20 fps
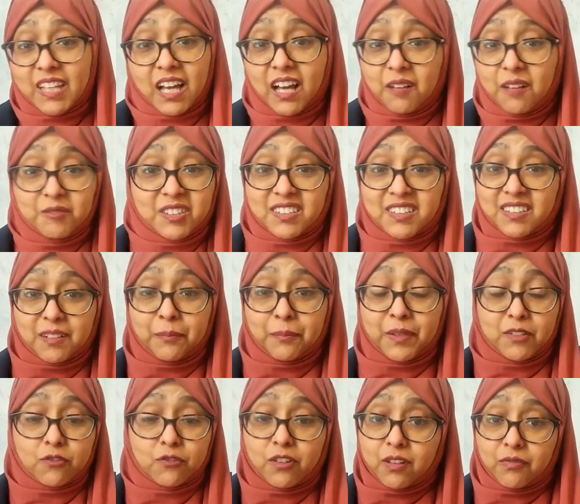I'm just going to
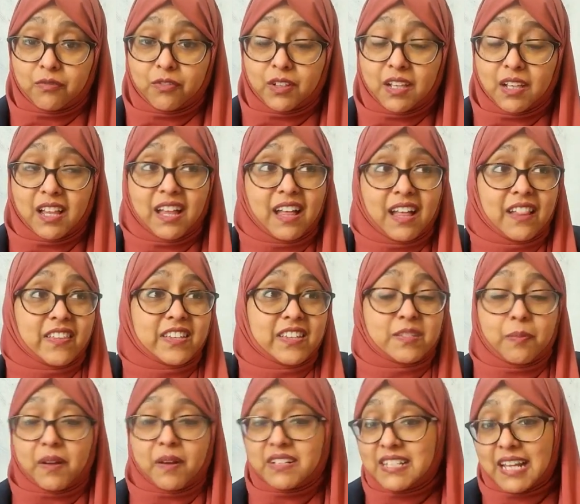be truthful.
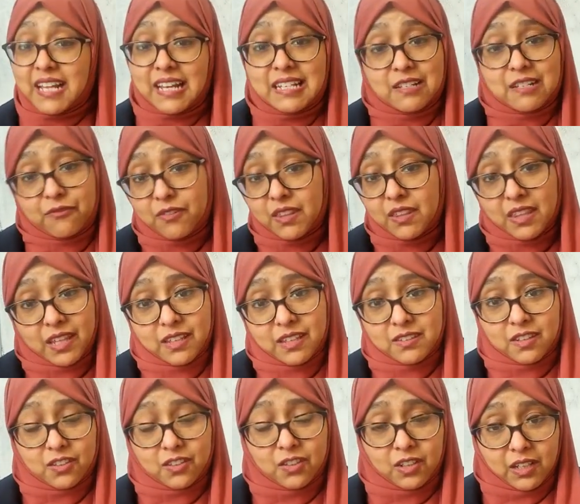There's about 10 different things
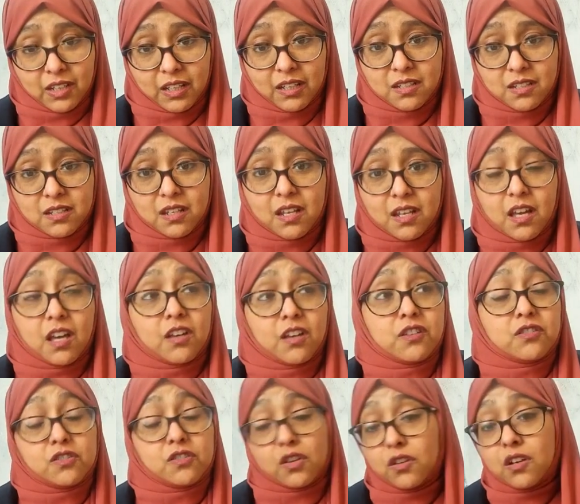that you need.
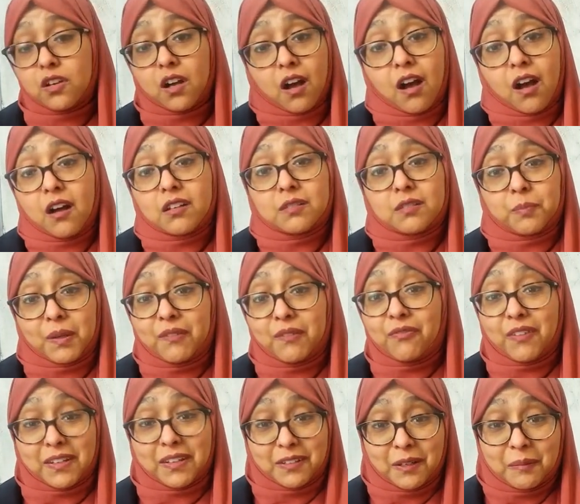So you can't be
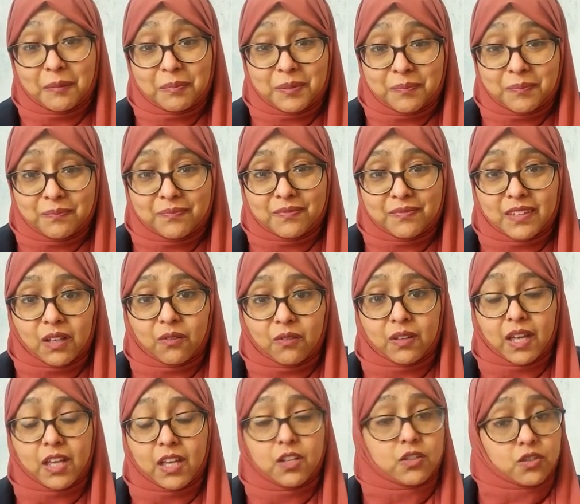fed up.
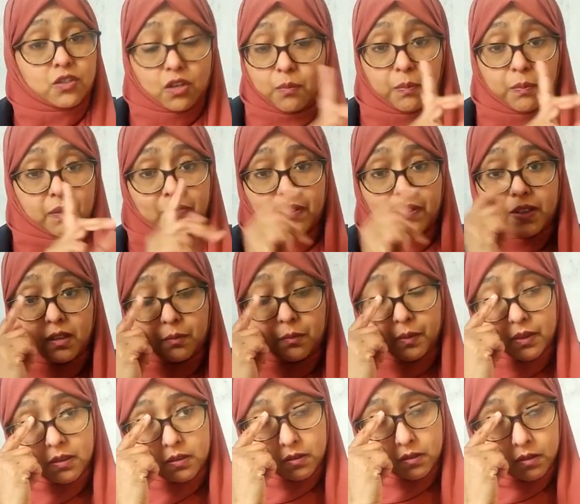Okay, don't be fed up.
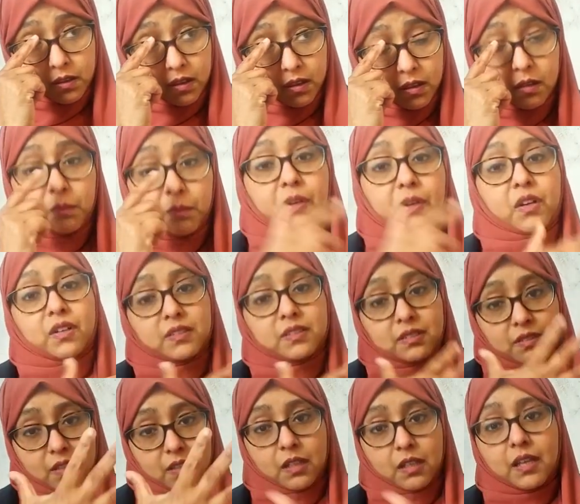It's
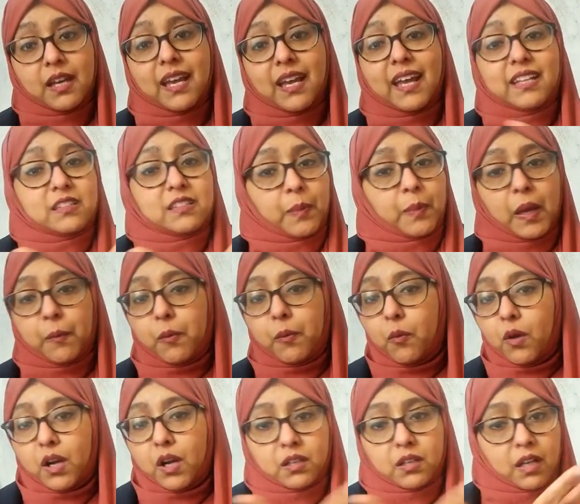because it's
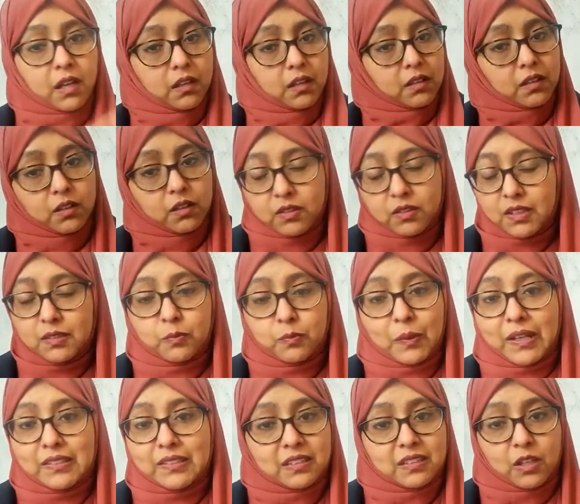paperwork. These
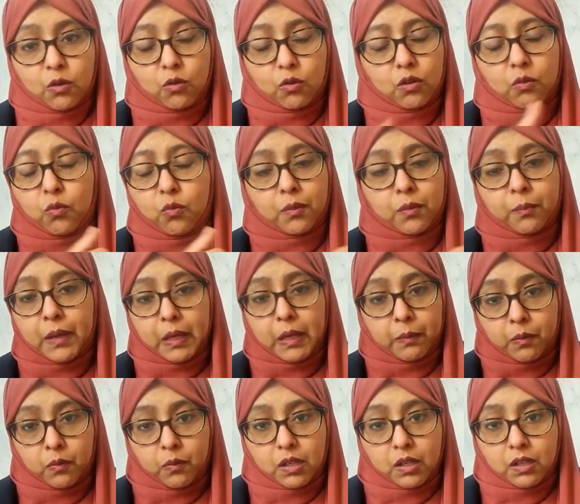places, they all want
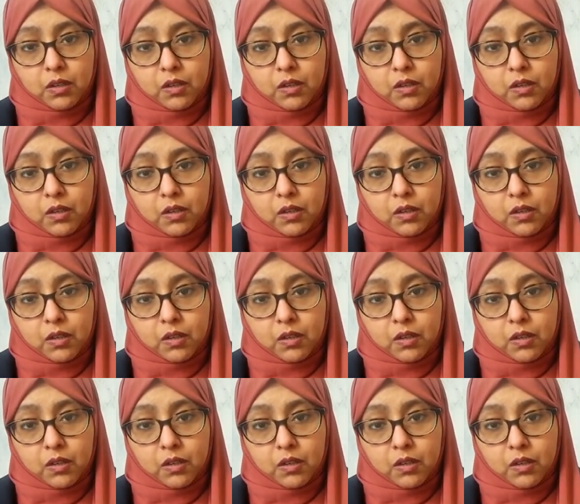paperwork.